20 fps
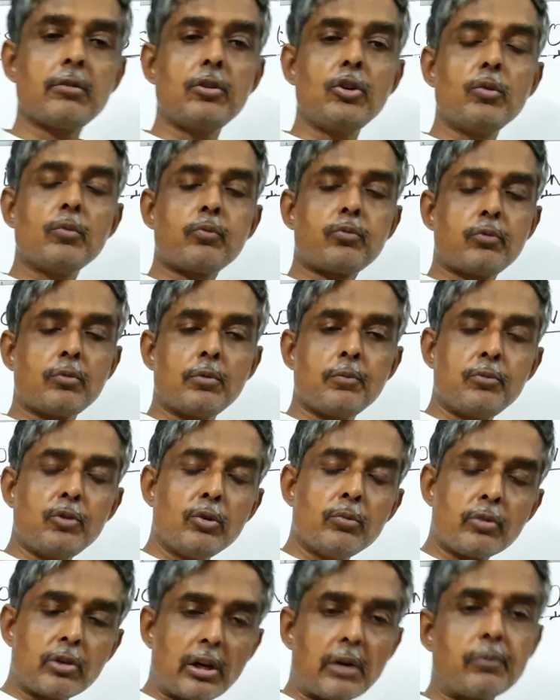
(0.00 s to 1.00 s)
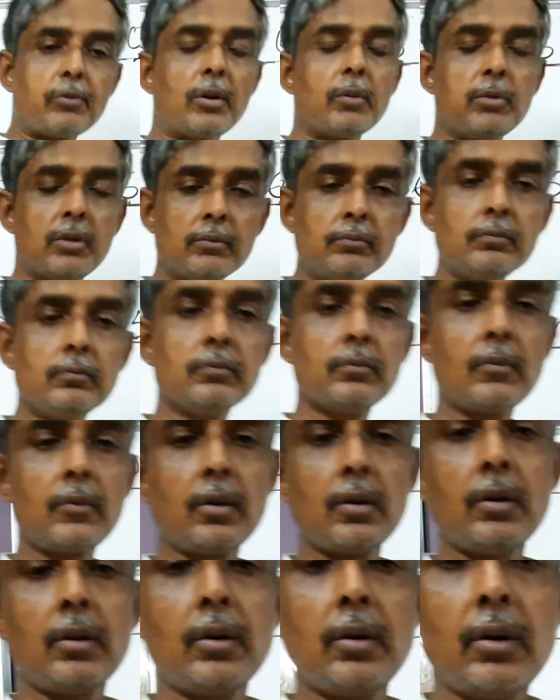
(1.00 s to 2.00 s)
numerical problem
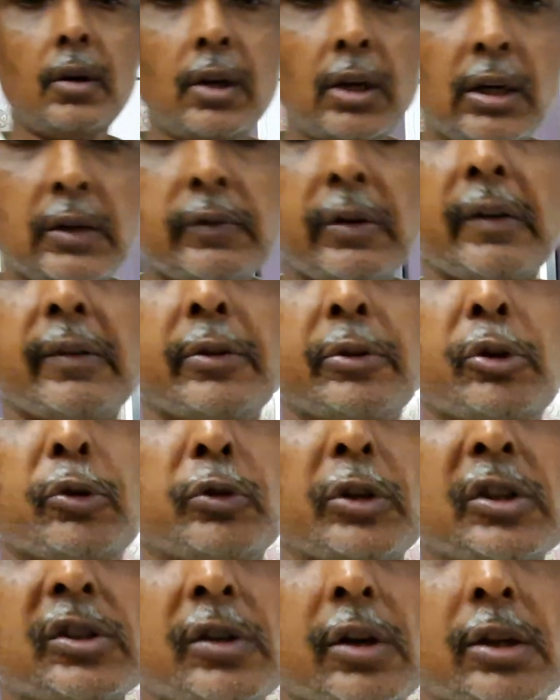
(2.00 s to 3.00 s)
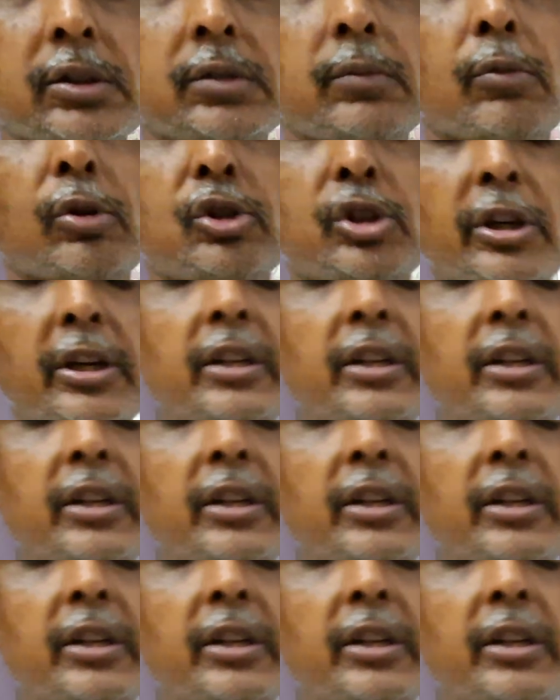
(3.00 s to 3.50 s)
involving Newton's laws of motion